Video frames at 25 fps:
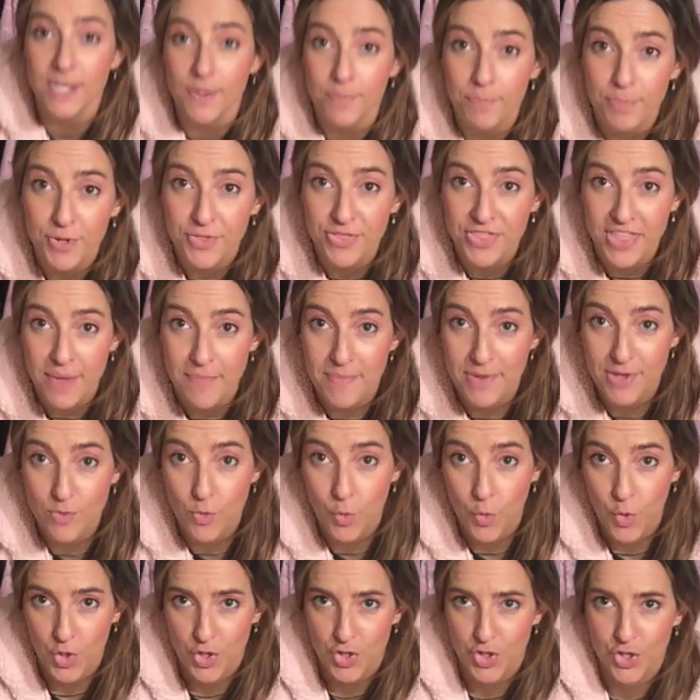to put them in
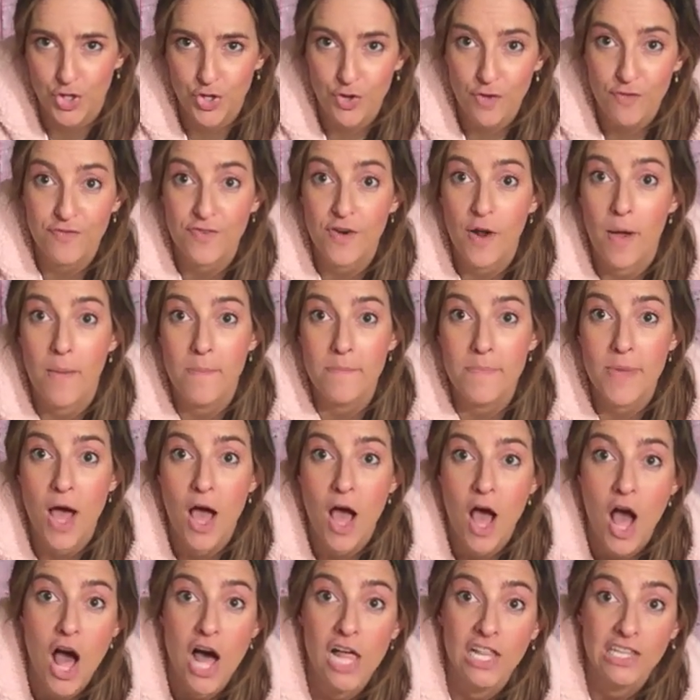order from
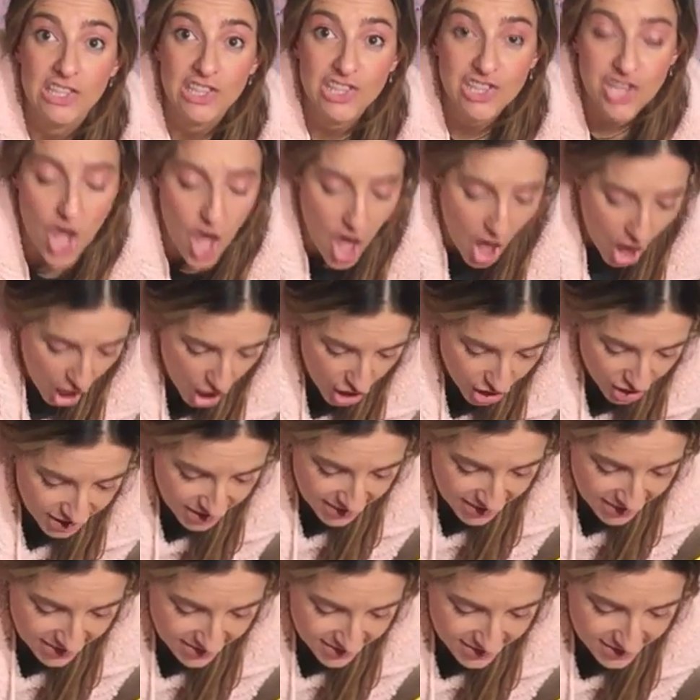
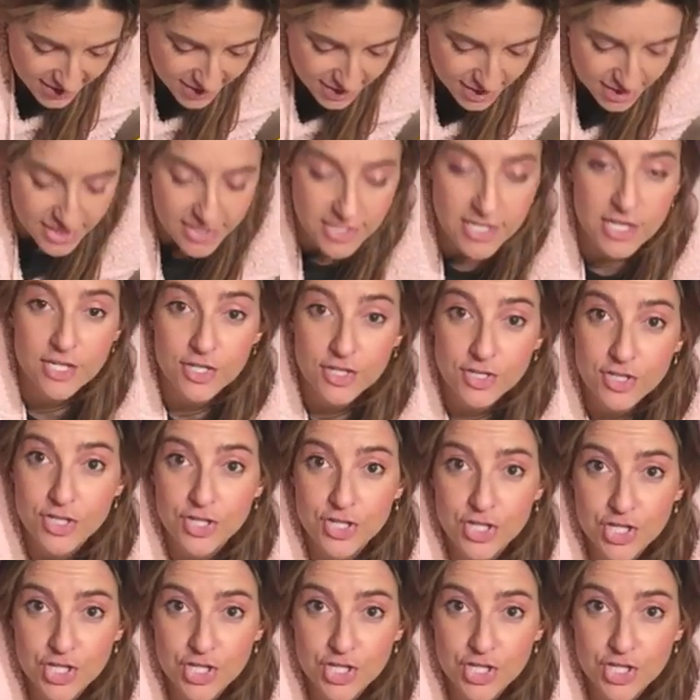longest to